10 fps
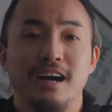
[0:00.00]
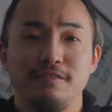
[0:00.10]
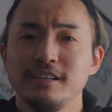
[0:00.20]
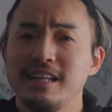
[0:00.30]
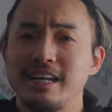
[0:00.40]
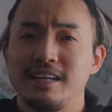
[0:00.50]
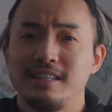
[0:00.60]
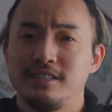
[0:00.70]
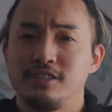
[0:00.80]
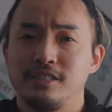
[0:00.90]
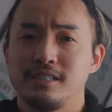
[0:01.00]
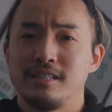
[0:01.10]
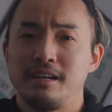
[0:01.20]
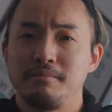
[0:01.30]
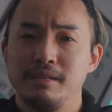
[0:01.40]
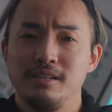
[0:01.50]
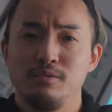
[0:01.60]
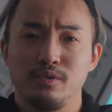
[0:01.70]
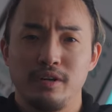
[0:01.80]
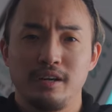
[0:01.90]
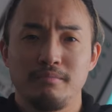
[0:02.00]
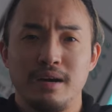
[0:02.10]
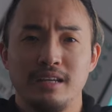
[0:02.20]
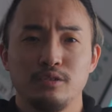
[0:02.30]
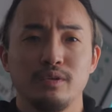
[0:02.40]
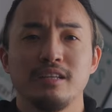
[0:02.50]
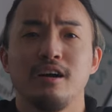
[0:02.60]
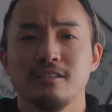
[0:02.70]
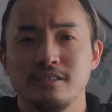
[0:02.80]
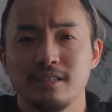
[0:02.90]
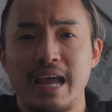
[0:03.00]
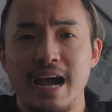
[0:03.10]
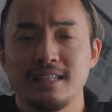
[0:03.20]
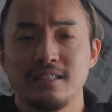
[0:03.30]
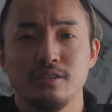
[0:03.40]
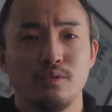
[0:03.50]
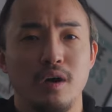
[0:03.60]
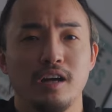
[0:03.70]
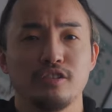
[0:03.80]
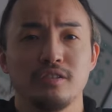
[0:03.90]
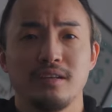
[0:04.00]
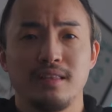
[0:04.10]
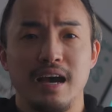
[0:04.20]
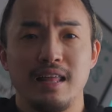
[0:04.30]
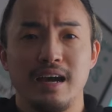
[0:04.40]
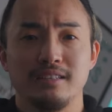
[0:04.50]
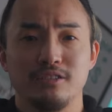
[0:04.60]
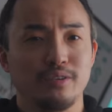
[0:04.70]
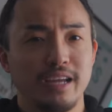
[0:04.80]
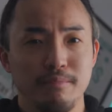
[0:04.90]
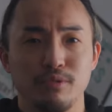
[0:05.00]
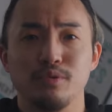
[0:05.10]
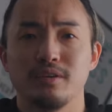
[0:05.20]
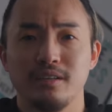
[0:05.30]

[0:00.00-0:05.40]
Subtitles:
I feel like it is just like me wearing my $20 Casio watch that I don't get bored